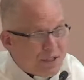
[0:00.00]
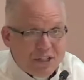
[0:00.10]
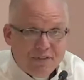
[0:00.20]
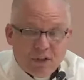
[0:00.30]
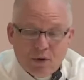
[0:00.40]
to
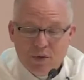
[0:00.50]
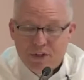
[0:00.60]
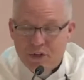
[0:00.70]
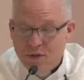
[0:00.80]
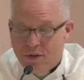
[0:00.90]
receive the Lord
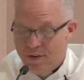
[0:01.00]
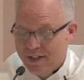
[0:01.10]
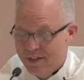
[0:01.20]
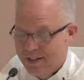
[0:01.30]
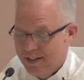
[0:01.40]
in the
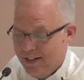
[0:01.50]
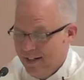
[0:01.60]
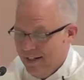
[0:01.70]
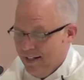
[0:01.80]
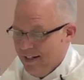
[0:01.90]
Eucharist,
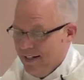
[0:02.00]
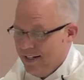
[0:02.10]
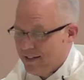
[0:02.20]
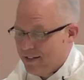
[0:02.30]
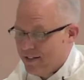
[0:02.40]

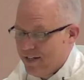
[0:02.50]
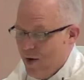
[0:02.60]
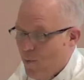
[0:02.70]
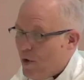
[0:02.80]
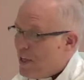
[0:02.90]
it's
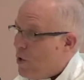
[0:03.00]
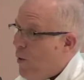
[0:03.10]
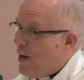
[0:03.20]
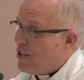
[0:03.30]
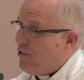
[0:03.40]
a worthy
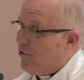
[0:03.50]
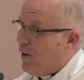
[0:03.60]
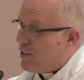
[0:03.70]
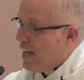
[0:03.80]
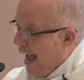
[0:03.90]
question
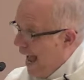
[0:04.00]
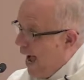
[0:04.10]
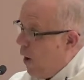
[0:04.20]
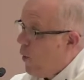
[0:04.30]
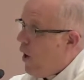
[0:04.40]
for us.
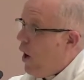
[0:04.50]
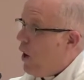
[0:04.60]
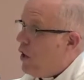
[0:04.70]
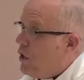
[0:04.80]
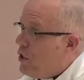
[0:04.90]
How
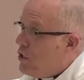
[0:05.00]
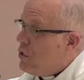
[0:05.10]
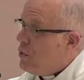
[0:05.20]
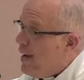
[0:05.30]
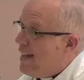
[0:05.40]
are
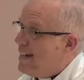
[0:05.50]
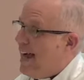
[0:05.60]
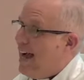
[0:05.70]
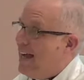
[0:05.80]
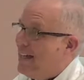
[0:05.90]
you and
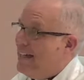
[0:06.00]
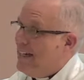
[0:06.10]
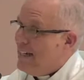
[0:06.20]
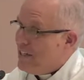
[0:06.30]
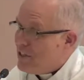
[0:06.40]
I
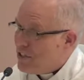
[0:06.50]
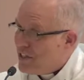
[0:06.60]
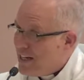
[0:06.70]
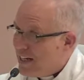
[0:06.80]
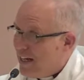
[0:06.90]

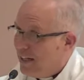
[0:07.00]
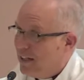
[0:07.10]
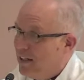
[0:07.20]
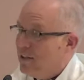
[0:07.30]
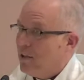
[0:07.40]

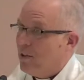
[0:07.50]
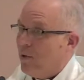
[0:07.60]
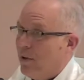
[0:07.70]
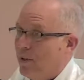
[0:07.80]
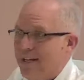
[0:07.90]
seeking the
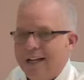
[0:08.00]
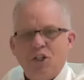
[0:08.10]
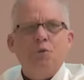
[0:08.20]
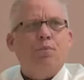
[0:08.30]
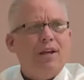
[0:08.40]
Lord?
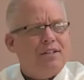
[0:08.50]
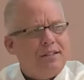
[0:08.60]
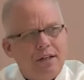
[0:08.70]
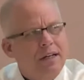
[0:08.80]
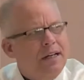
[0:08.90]
Not just
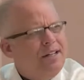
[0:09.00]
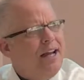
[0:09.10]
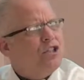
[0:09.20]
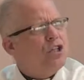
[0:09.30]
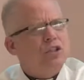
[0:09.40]
present,
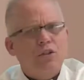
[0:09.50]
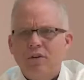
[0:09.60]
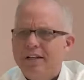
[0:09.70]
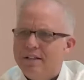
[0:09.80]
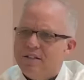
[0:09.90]
not just
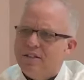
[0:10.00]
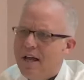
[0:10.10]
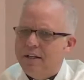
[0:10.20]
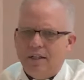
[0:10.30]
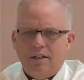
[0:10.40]
learning and
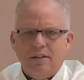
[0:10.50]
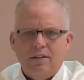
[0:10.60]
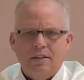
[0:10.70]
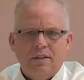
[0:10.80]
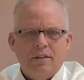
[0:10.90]
studying,
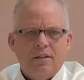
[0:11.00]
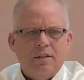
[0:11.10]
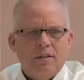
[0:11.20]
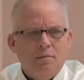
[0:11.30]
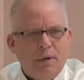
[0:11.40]

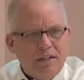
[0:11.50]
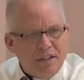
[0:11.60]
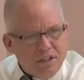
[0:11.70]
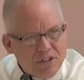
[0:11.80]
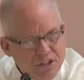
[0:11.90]
but
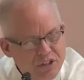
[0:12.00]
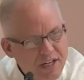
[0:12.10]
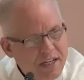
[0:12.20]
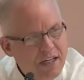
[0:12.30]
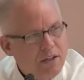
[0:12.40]

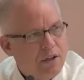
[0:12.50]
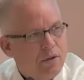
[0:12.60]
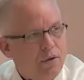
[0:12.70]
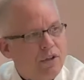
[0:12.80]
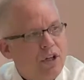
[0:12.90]
seeking the
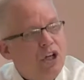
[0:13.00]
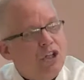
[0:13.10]
Lord,